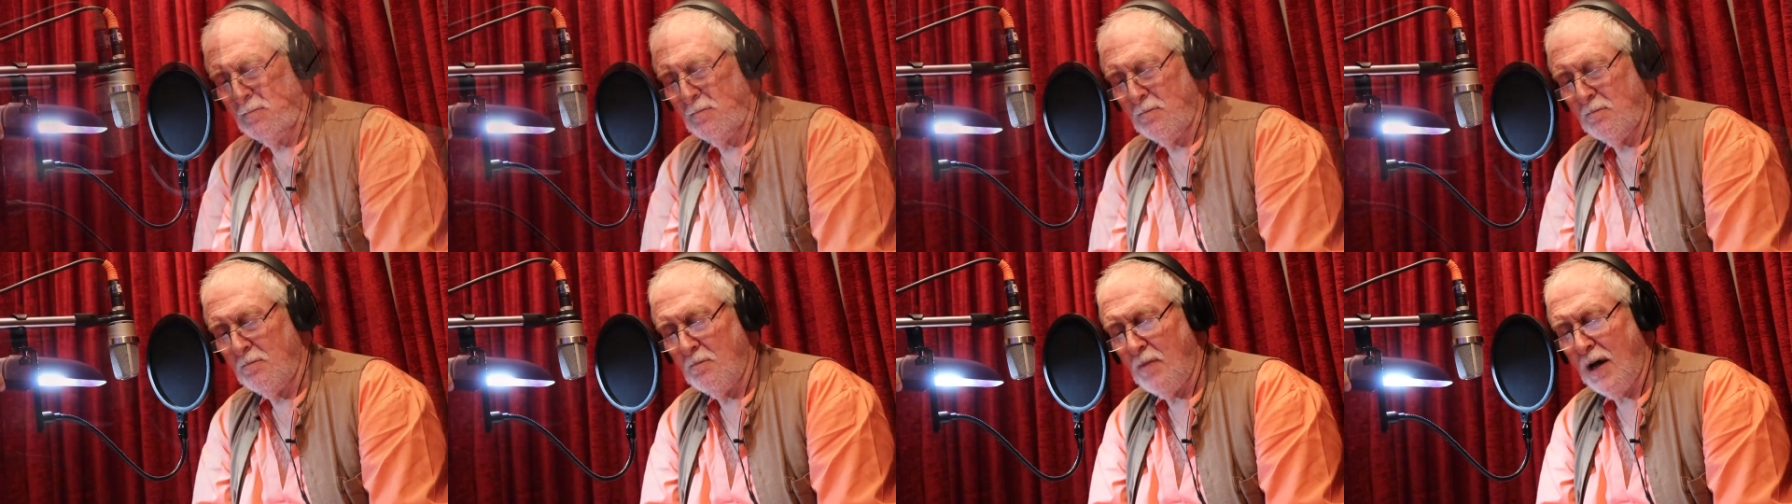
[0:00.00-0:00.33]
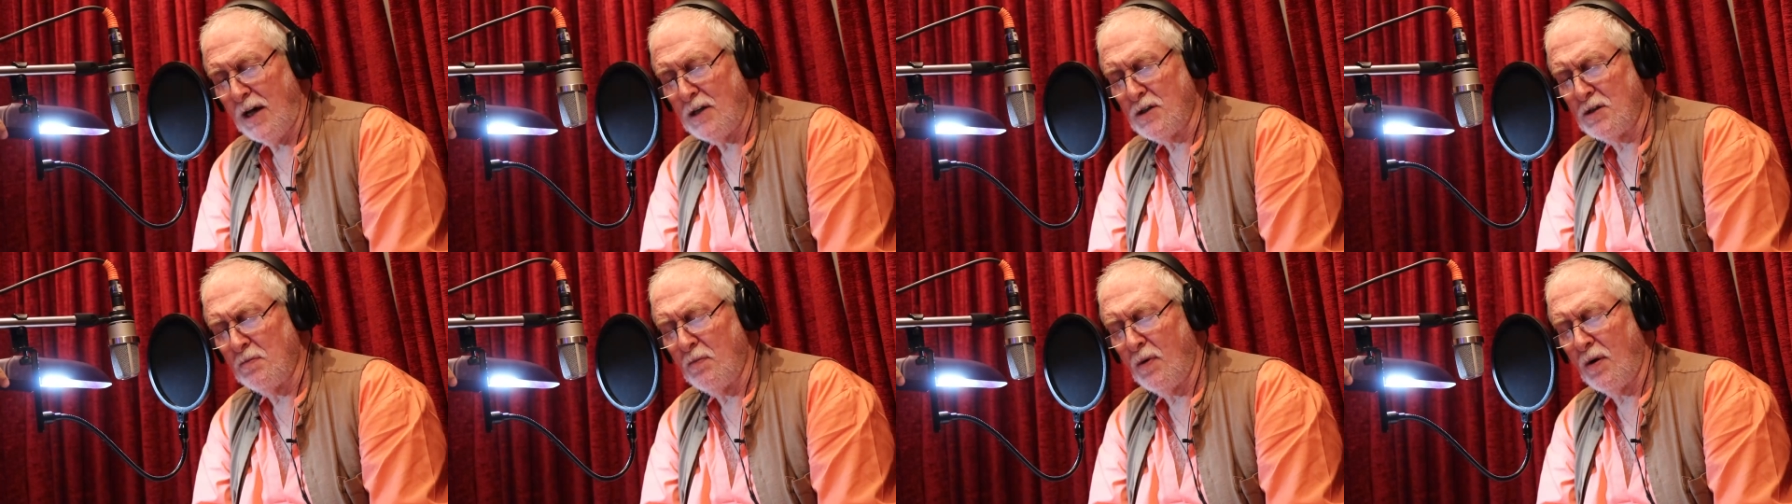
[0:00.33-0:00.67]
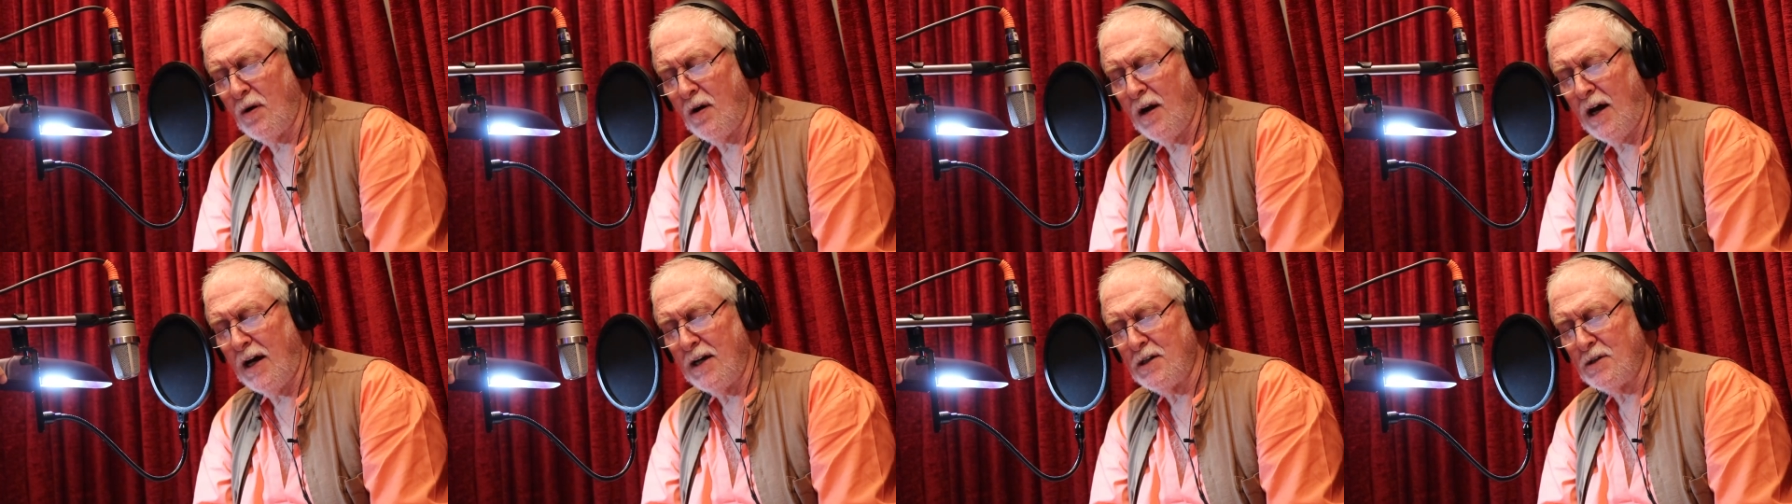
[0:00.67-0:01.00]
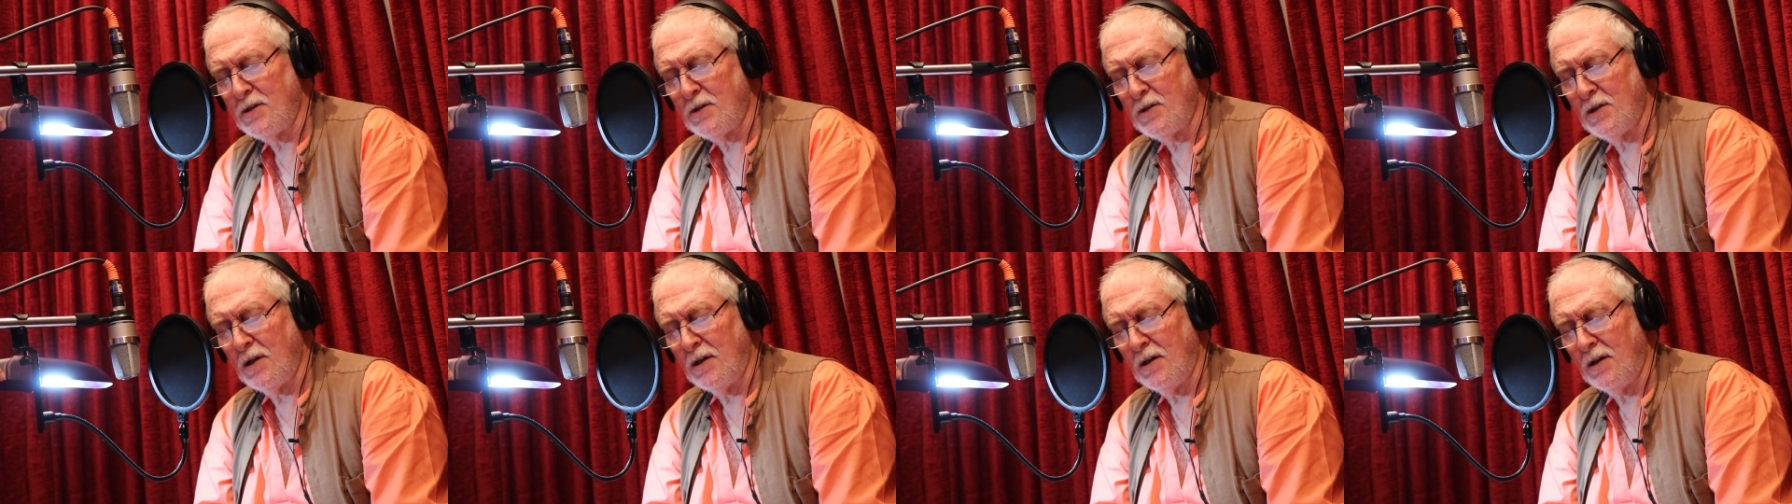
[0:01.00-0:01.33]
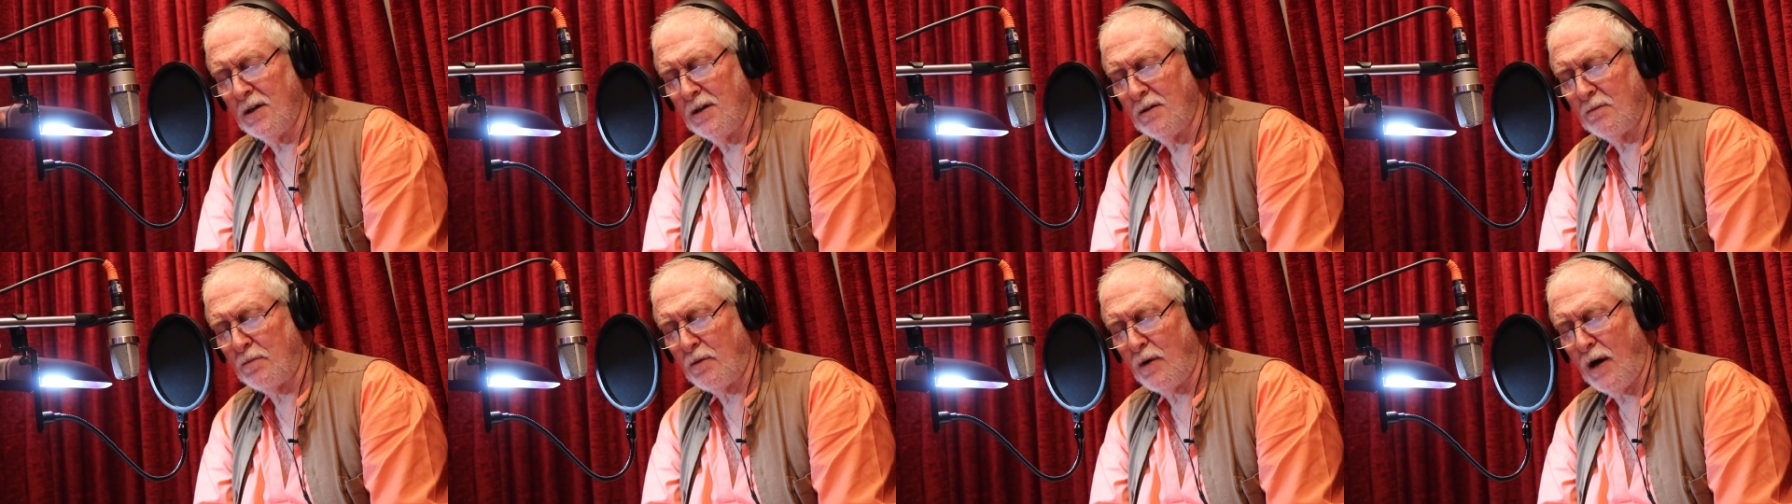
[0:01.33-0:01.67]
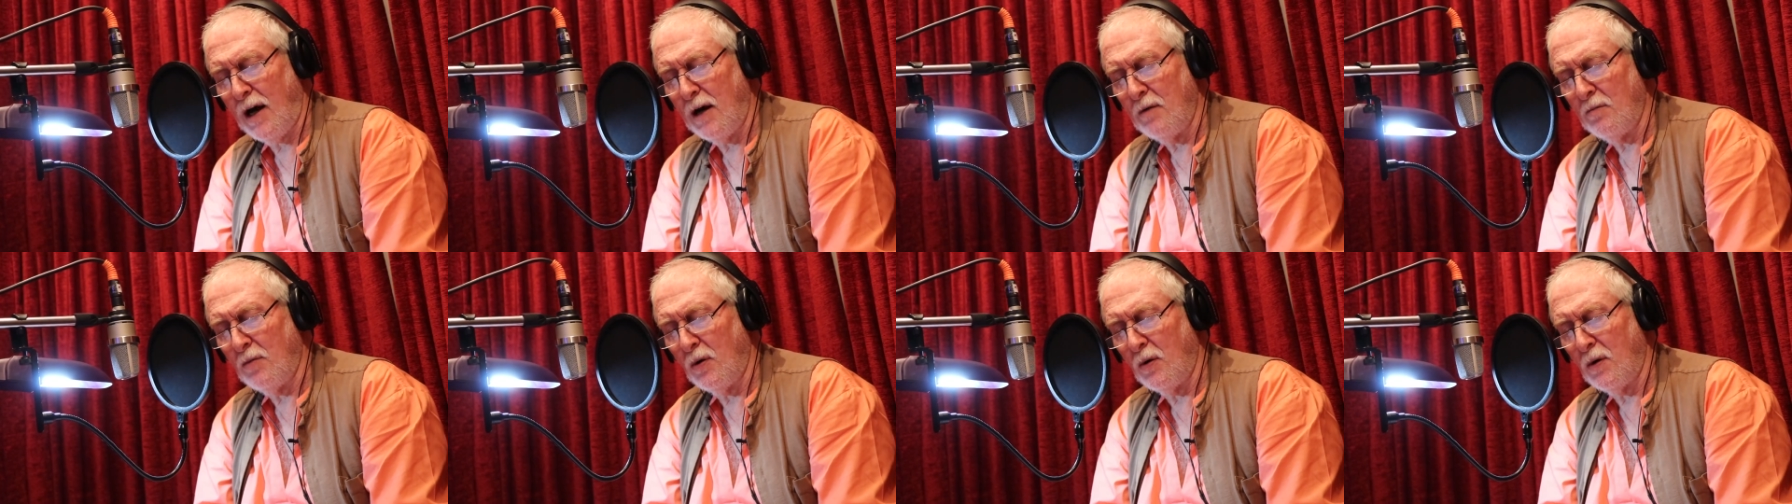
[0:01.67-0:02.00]
Mesmerizing,
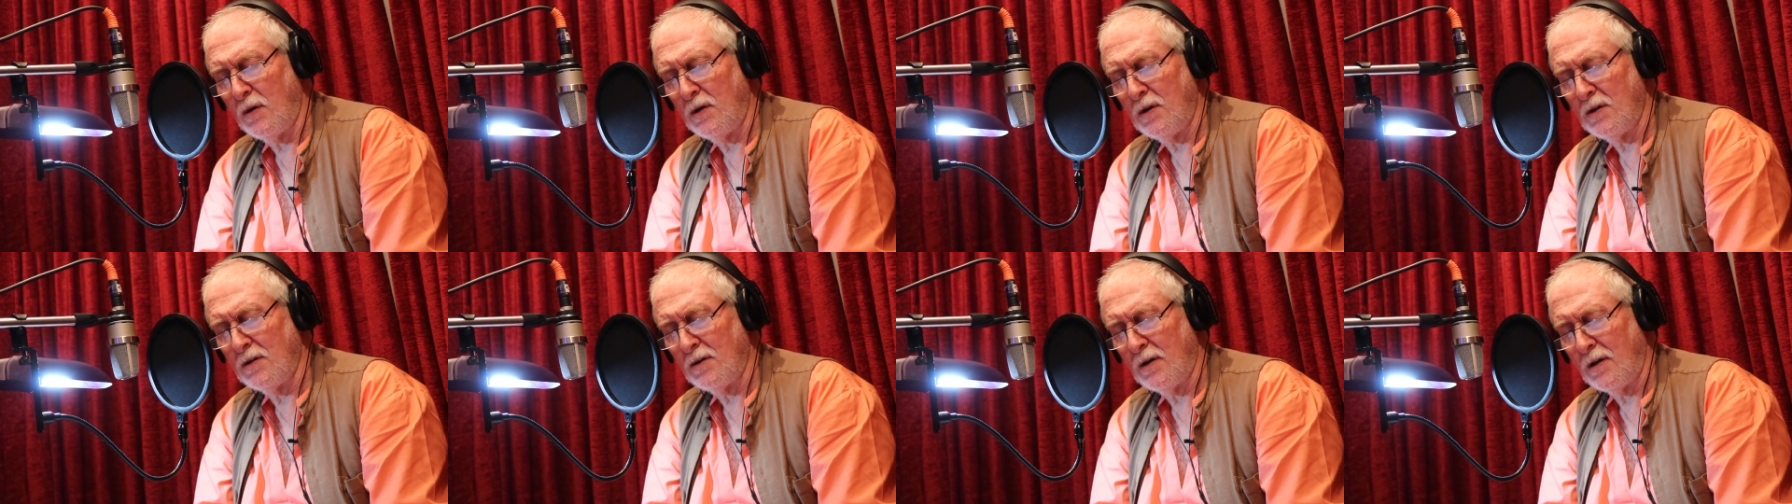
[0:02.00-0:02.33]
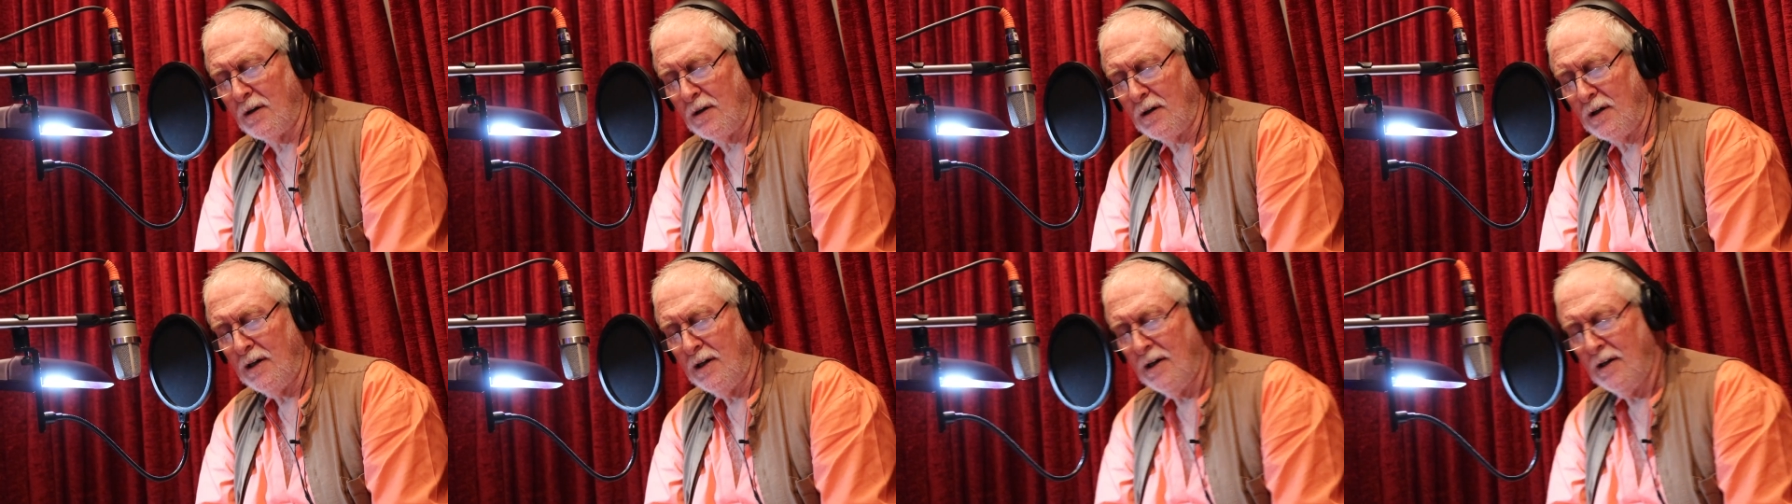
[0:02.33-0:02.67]
primordial,